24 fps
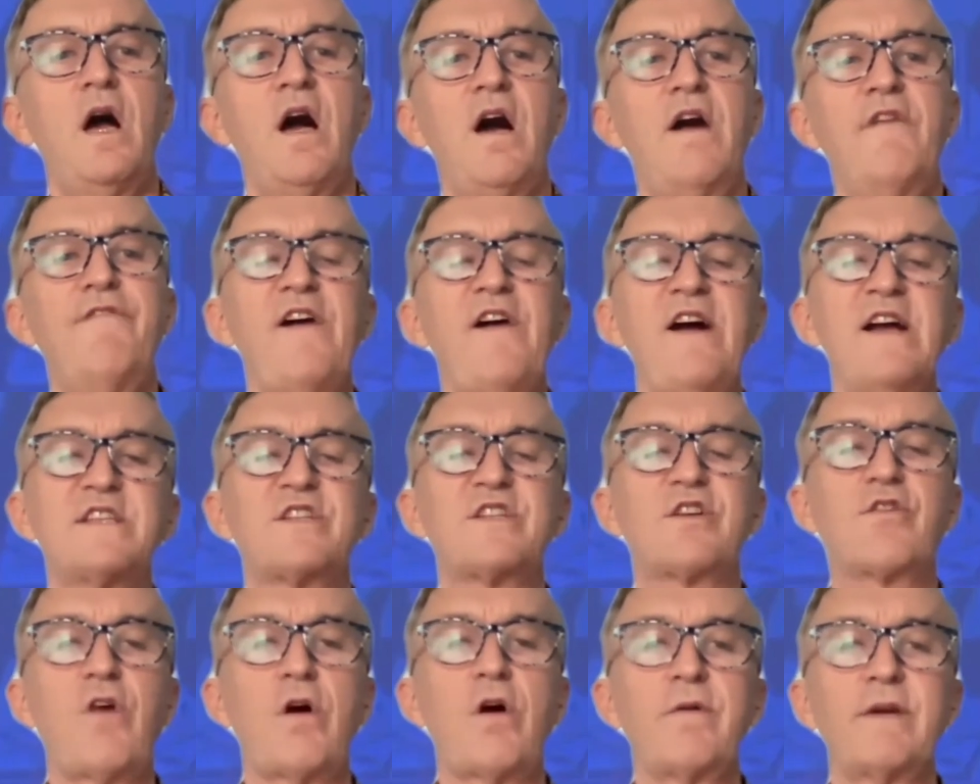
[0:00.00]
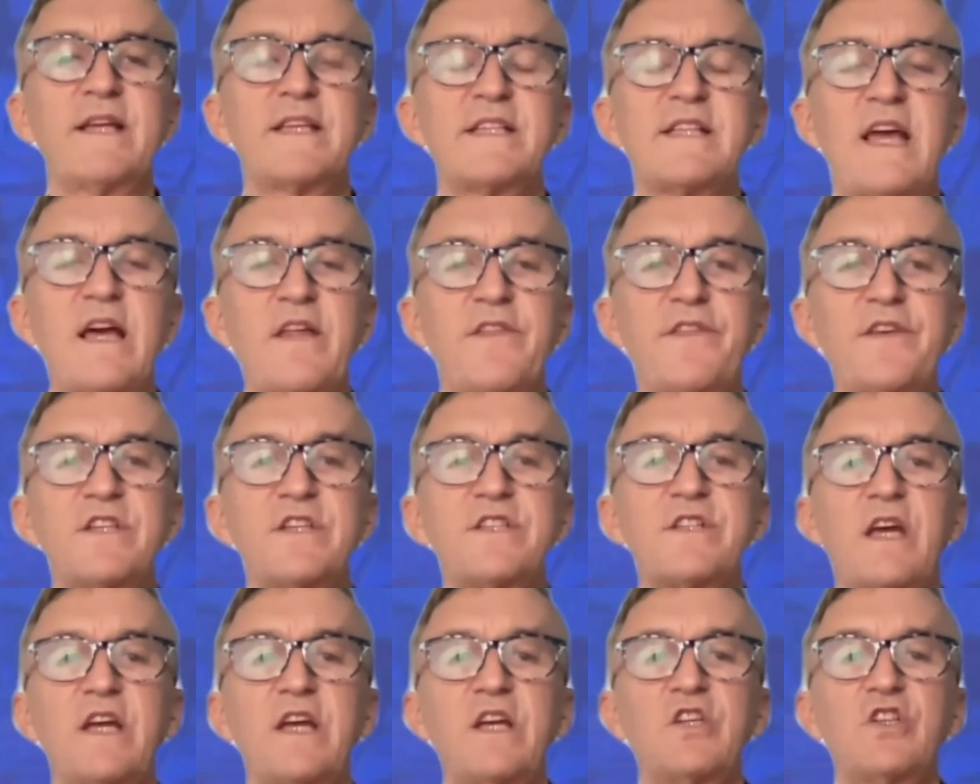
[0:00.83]
A fast-growing
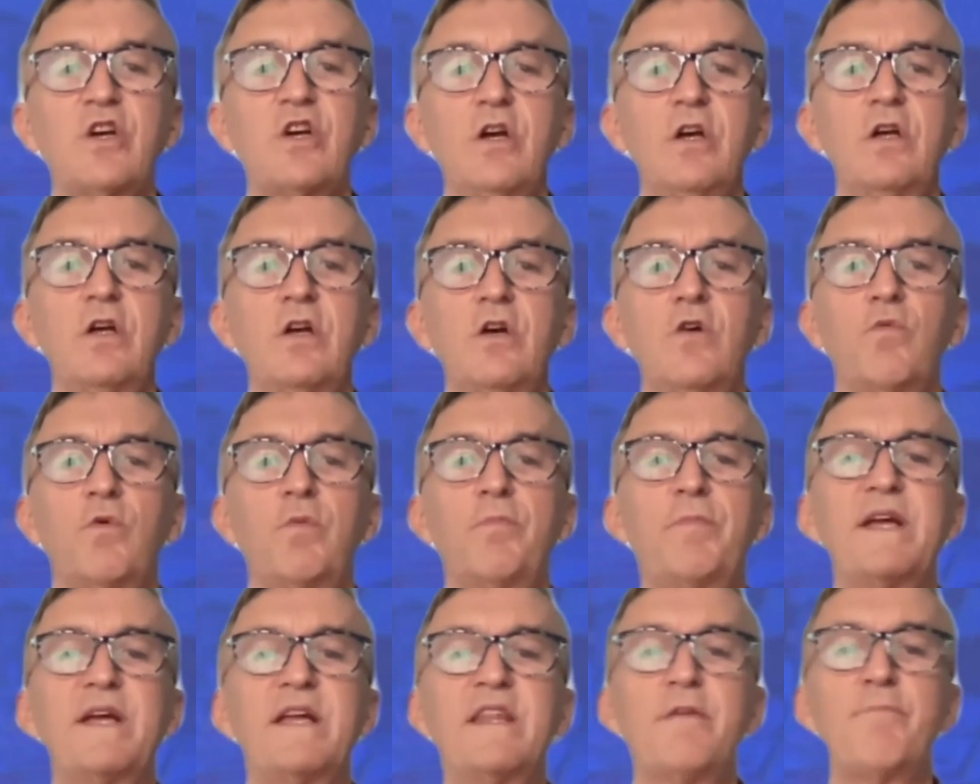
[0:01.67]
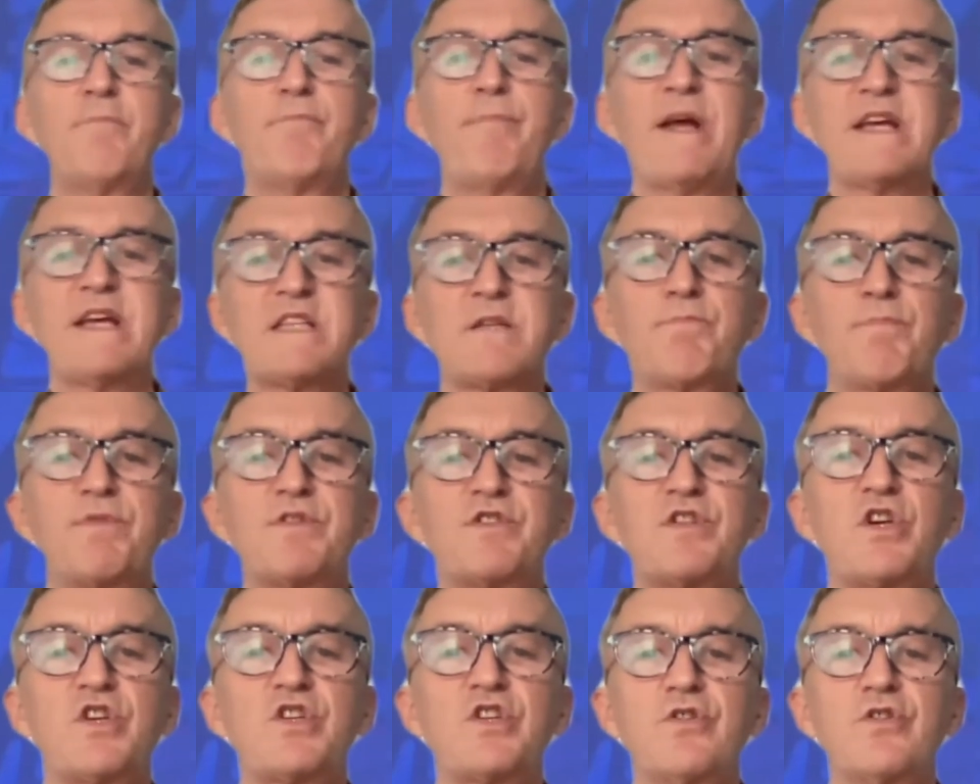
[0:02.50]
Southeast Asia will be in the best
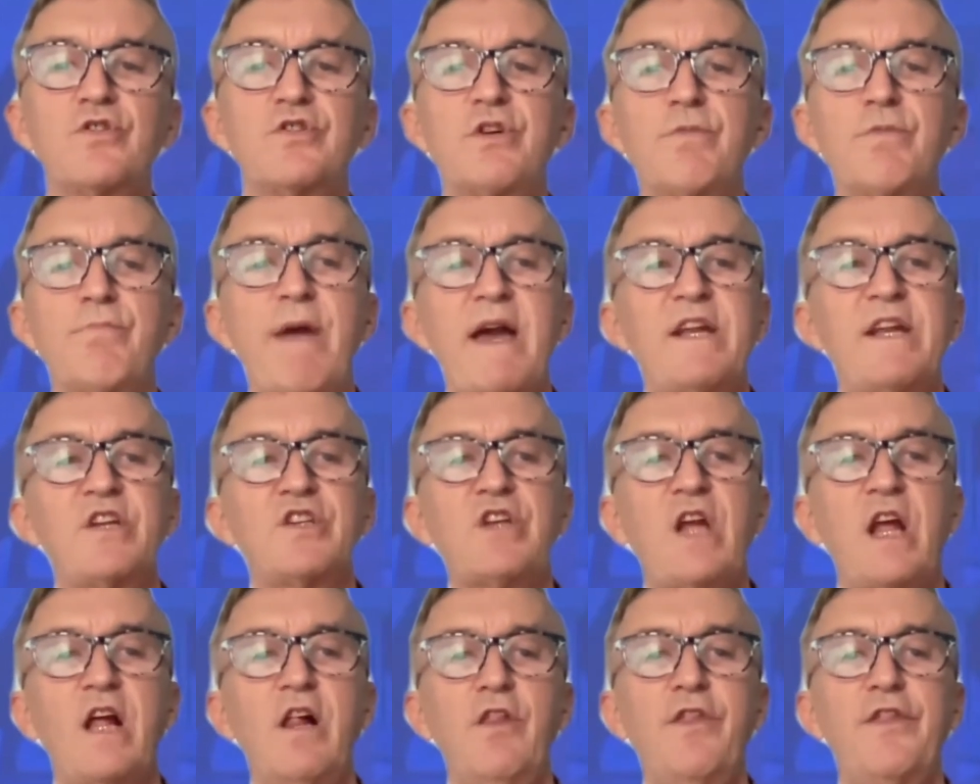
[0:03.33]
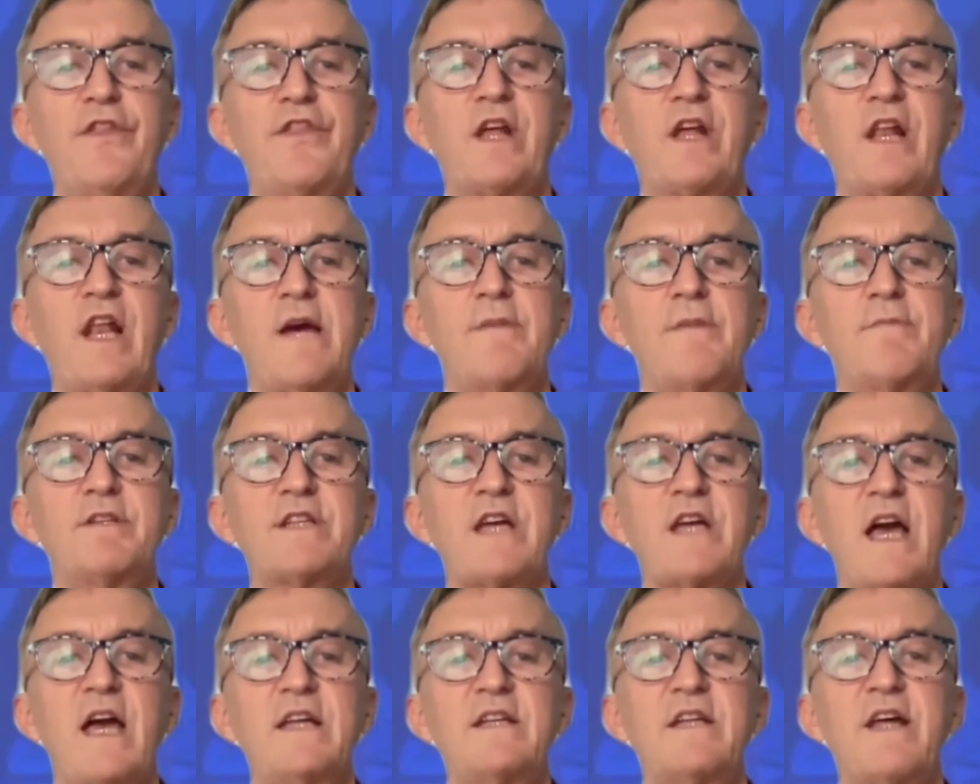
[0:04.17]
position to manage health,
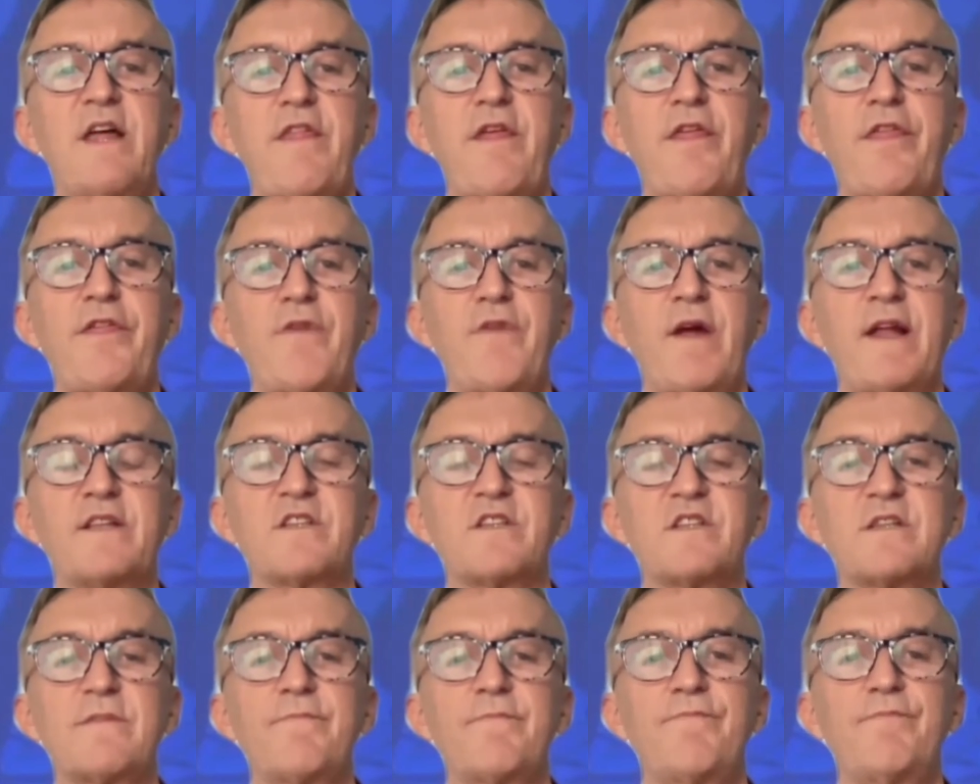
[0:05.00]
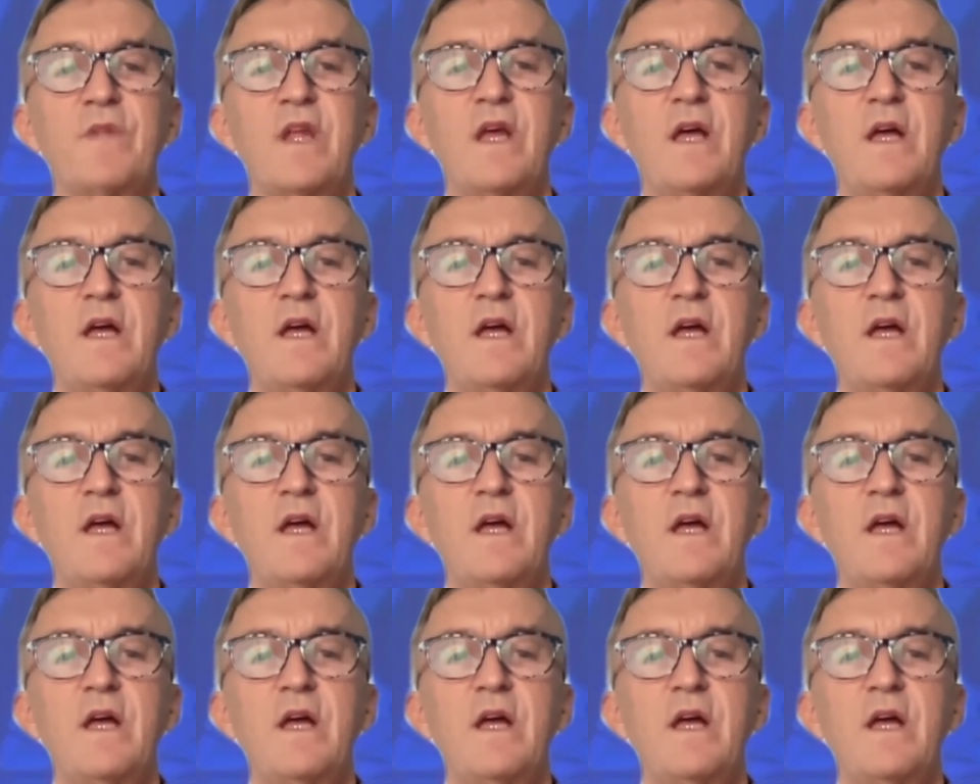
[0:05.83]
climate, and other threats.